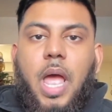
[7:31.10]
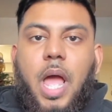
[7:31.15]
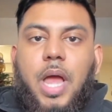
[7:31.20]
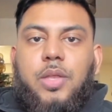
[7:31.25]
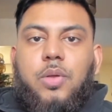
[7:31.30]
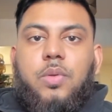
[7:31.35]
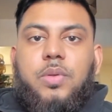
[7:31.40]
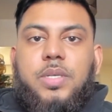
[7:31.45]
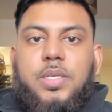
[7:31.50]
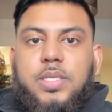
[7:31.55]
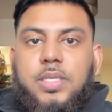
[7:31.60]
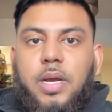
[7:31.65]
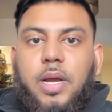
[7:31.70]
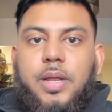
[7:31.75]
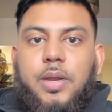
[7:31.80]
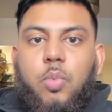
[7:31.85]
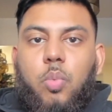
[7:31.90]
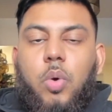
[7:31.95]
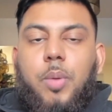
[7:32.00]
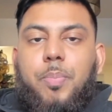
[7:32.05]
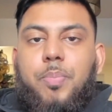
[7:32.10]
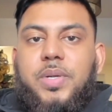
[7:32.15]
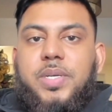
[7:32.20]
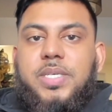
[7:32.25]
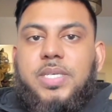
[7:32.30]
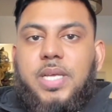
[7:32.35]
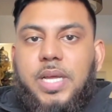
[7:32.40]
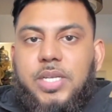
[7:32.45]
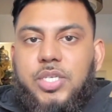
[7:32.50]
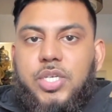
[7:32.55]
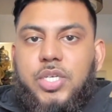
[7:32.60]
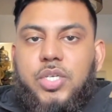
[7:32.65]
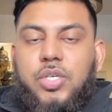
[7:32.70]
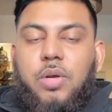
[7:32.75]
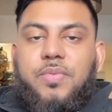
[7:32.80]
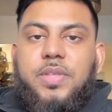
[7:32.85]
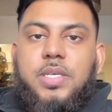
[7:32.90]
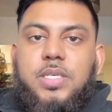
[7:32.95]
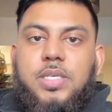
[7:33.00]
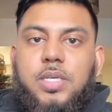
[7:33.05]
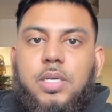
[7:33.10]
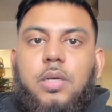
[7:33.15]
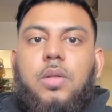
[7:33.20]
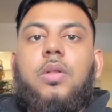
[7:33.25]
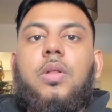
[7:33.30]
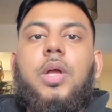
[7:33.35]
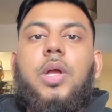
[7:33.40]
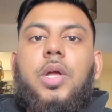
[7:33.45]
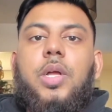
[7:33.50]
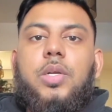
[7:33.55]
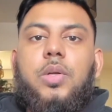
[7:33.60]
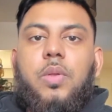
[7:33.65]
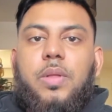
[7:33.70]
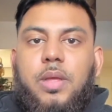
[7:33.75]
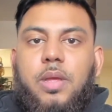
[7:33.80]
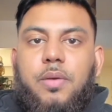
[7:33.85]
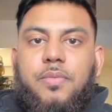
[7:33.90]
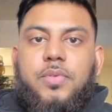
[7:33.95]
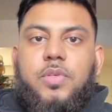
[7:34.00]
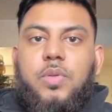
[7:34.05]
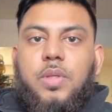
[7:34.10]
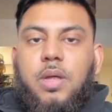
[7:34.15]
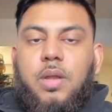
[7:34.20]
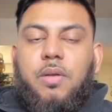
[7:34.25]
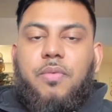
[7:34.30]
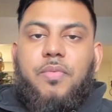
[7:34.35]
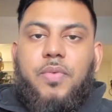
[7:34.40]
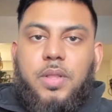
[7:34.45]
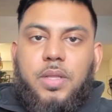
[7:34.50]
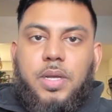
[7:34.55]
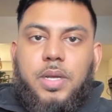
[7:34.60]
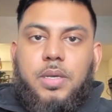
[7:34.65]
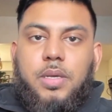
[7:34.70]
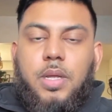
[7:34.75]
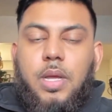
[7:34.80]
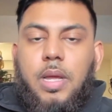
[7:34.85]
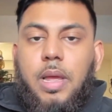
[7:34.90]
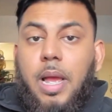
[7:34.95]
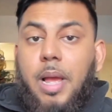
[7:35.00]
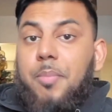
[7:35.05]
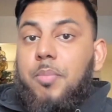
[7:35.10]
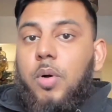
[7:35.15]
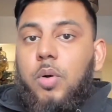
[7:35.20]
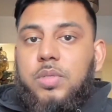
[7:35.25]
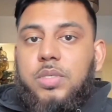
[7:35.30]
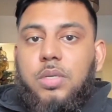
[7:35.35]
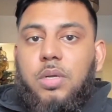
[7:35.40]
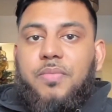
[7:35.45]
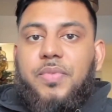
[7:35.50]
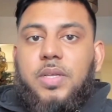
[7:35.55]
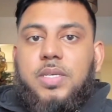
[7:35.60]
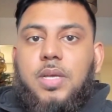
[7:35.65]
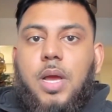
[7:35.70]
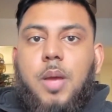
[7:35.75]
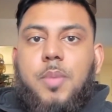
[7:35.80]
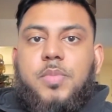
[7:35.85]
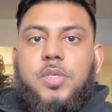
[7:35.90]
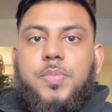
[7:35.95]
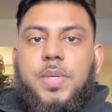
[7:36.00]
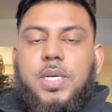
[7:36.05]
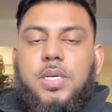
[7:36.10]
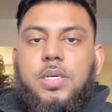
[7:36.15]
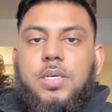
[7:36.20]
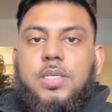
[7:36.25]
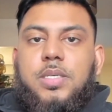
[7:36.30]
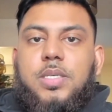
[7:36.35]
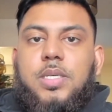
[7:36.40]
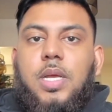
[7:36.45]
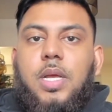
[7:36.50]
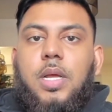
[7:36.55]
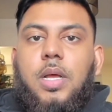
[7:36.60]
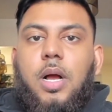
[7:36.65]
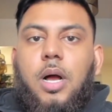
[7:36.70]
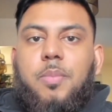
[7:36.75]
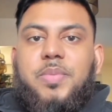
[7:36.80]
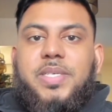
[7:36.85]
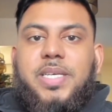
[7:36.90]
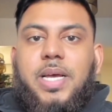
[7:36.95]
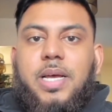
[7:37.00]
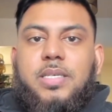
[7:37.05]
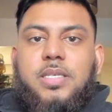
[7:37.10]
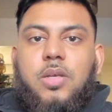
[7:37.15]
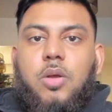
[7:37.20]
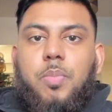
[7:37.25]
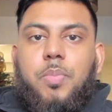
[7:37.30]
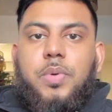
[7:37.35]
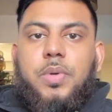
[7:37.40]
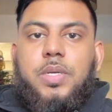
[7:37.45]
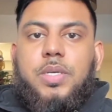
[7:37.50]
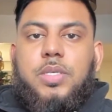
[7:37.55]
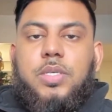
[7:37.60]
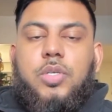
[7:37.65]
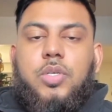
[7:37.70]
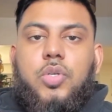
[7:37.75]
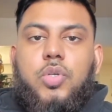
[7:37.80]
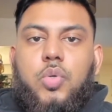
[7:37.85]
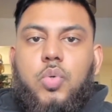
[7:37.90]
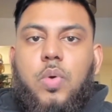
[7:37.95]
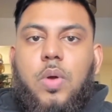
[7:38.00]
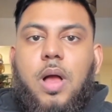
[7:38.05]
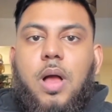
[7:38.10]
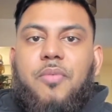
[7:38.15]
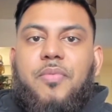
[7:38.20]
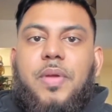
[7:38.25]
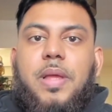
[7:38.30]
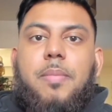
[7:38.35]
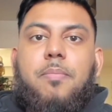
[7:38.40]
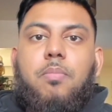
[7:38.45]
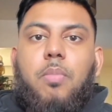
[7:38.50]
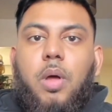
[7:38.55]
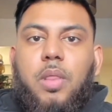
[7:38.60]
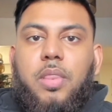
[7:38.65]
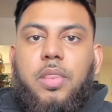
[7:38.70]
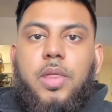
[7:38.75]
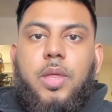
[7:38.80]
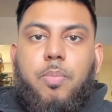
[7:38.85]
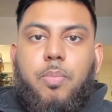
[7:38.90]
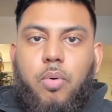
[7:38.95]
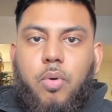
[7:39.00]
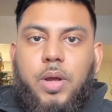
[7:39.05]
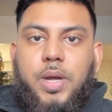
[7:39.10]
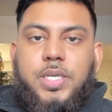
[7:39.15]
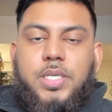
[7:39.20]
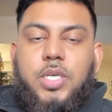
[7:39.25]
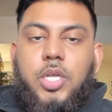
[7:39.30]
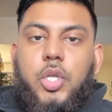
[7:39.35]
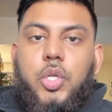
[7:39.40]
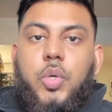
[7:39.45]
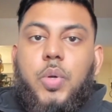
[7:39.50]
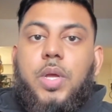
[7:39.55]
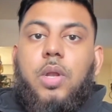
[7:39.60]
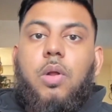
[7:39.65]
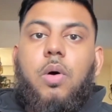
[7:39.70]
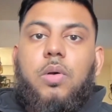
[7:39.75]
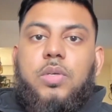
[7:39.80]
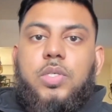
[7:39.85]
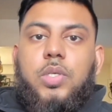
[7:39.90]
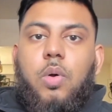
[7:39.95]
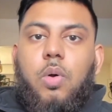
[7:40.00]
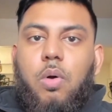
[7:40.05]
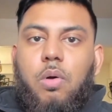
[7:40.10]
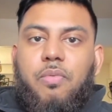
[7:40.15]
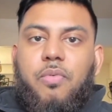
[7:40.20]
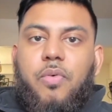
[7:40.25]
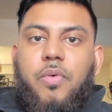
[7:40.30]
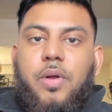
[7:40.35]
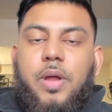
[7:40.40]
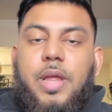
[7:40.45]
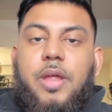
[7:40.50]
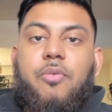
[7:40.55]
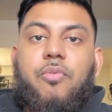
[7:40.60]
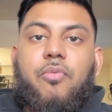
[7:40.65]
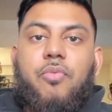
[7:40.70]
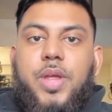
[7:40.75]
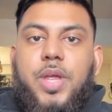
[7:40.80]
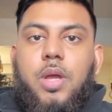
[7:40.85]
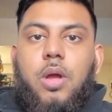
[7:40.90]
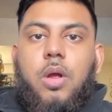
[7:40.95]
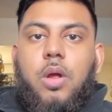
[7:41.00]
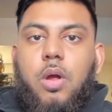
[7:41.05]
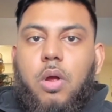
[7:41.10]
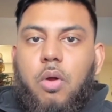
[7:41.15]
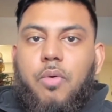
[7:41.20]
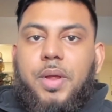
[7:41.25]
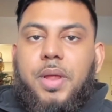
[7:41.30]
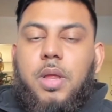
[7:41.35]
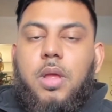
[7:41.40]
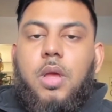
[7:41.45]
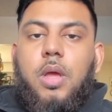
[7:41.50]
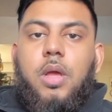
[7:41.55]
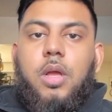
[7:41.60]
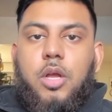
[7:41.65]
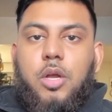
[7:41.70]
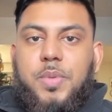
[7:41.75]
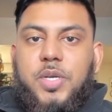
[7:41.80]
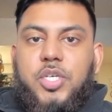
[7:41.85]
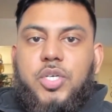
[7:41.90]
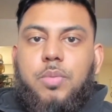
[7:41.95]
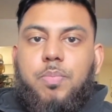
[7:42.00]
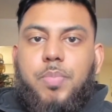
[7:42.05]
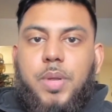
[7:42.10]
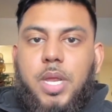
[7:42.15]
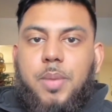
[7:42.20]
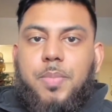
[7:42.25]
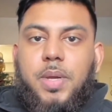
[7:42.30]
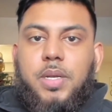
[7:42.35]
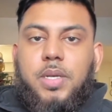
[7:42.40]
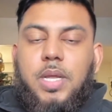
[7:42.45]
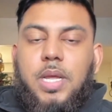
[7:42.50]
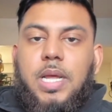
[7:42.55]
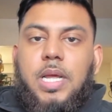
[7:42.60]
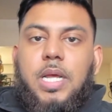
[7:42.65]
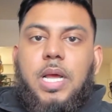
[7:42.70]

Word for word: and you'll decide what percentage of the sale you'll give to that affiliate. And most of the times, because um, SaaS companies do have a monthly price, you can also offer a reoccurring commission payment.